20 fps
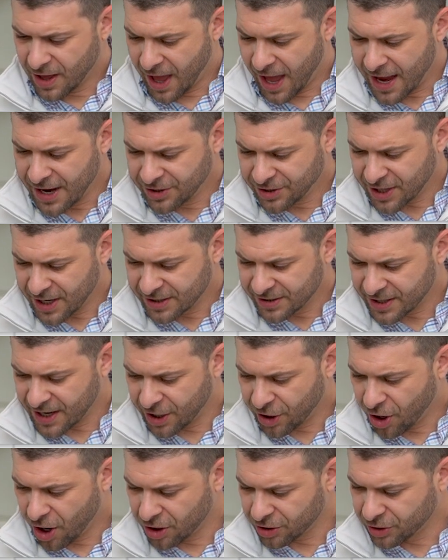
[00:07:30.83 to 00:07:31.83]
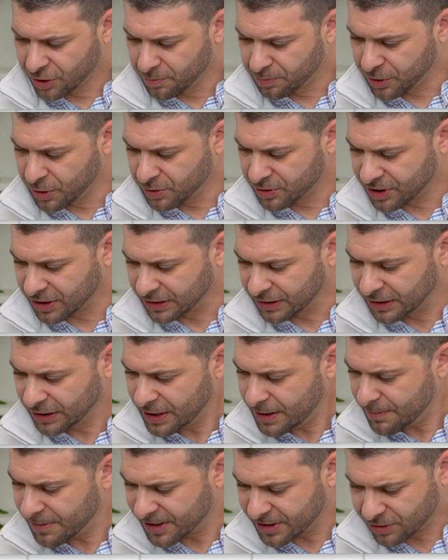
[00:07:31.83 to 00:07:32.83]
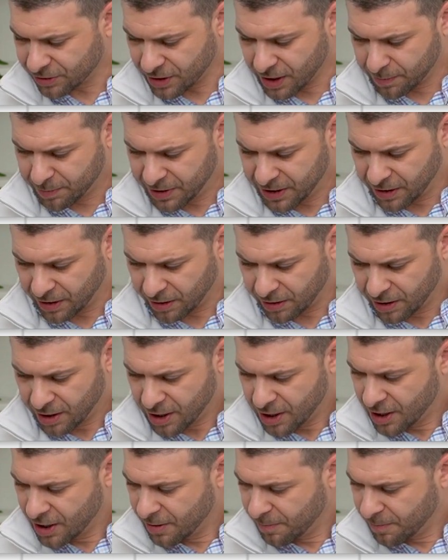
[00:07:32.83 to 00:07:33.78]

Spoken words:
HSA contribution limits are up here,